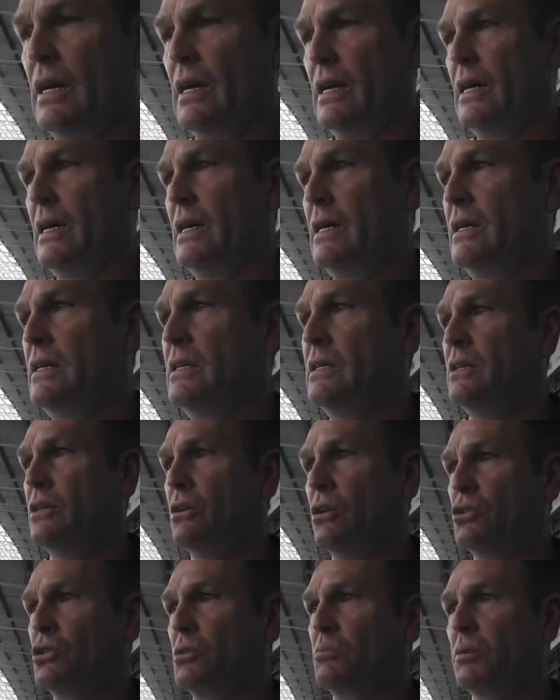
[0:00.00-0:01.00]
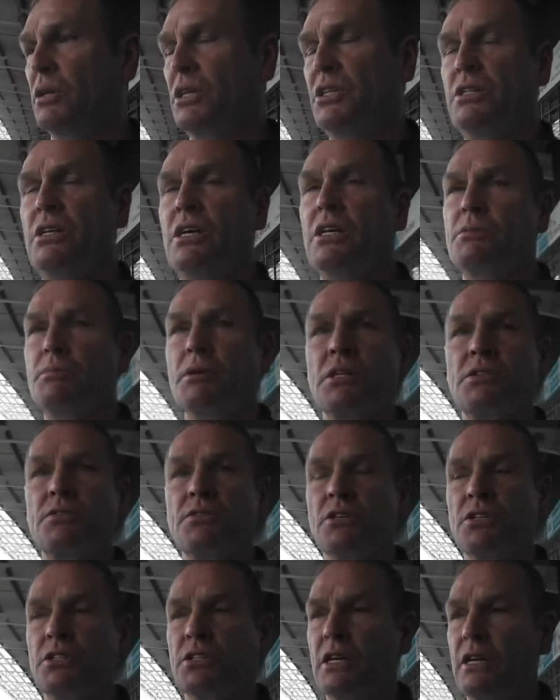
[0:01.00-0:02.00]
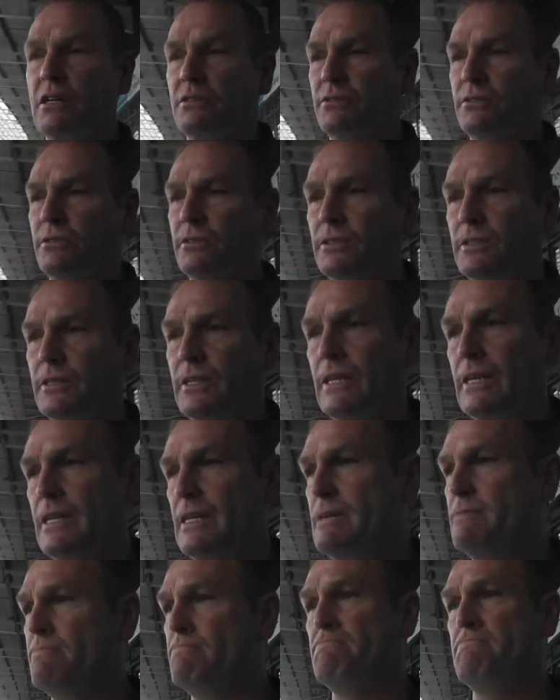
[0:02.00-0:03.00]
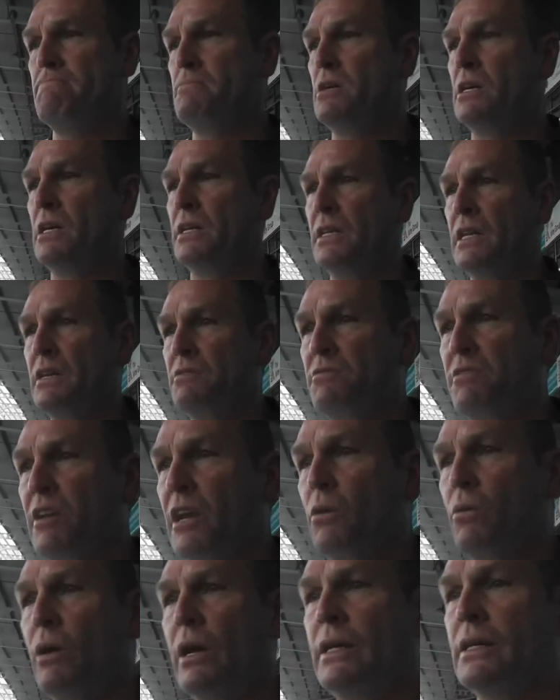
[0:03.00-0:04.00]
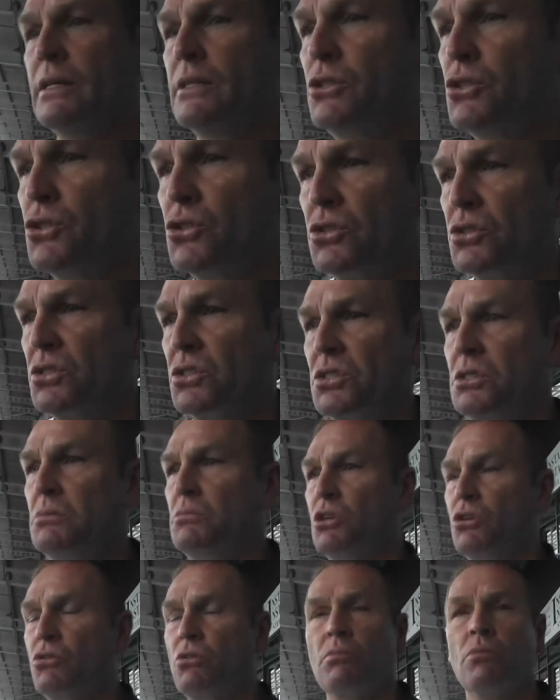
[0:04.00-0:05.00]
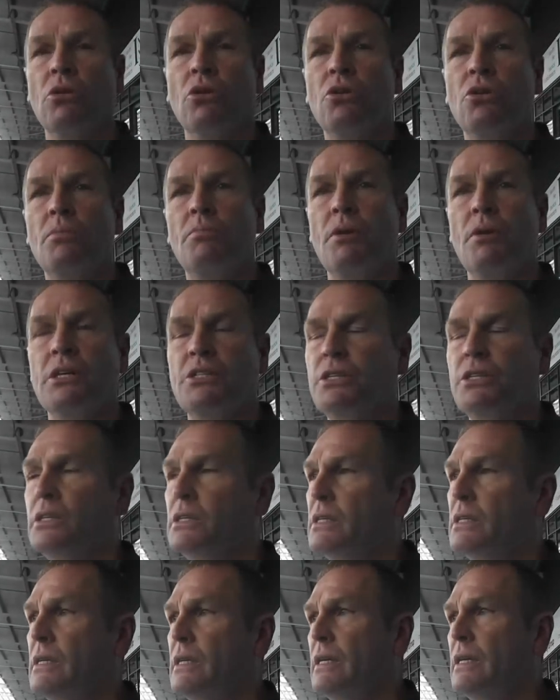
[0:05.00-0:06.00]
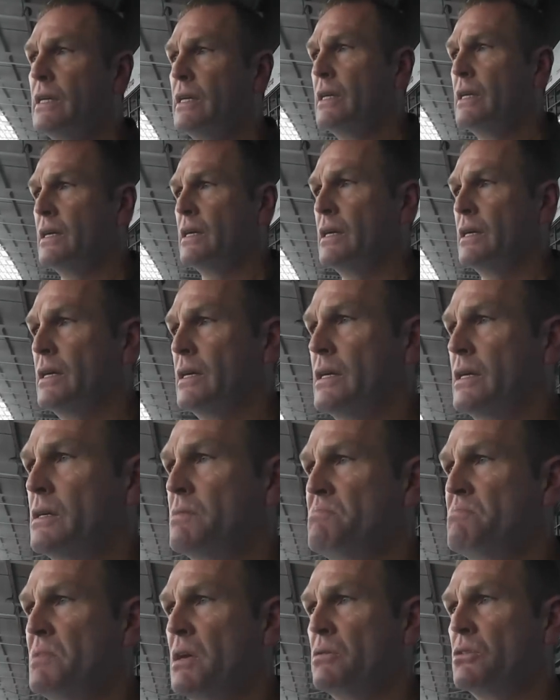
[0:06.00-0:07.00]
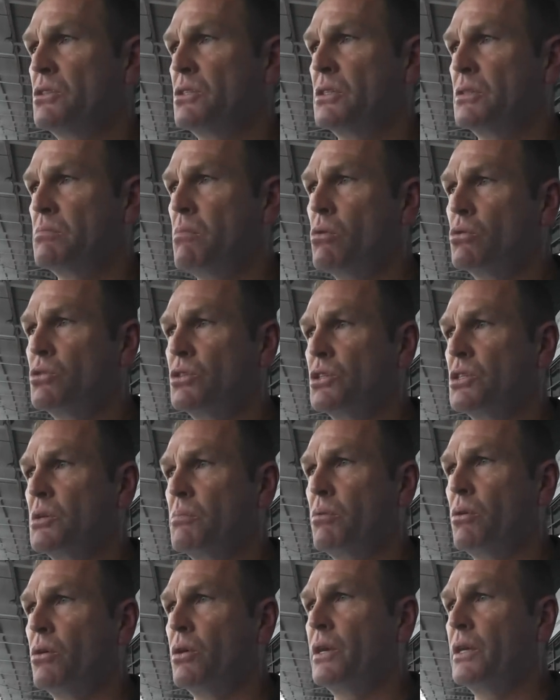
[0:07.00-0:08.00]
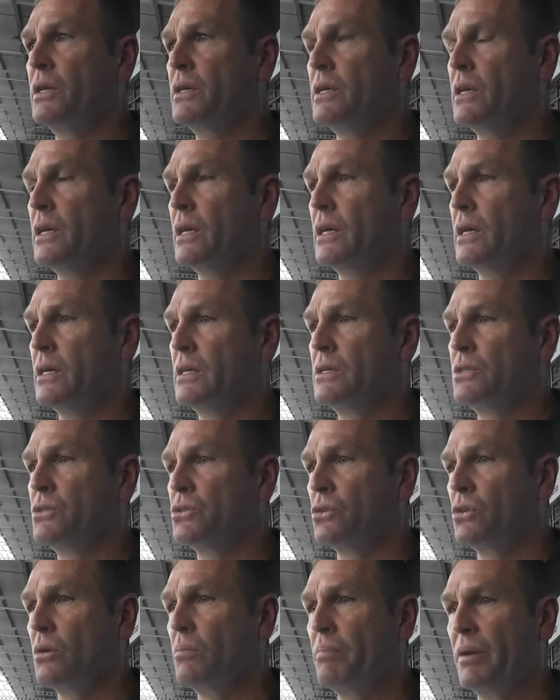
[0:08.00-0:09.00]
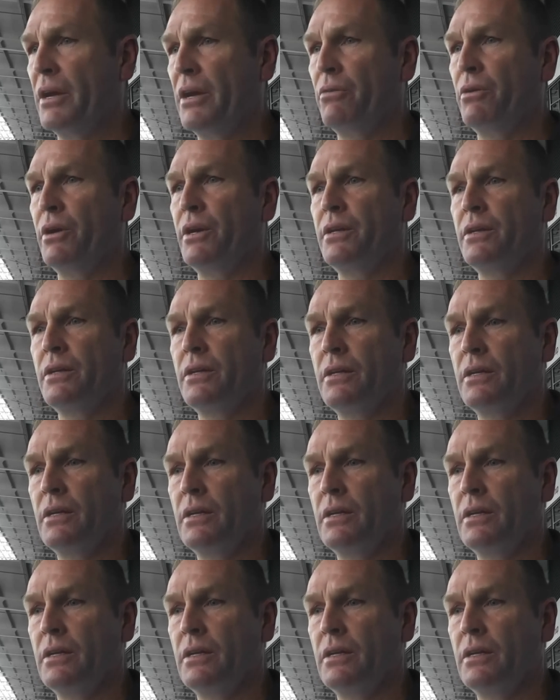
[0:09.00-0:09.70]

Lots of pleasing aspects first half, and then fell away, just seemed to crumble under pressure. That was the most disappointing sort of period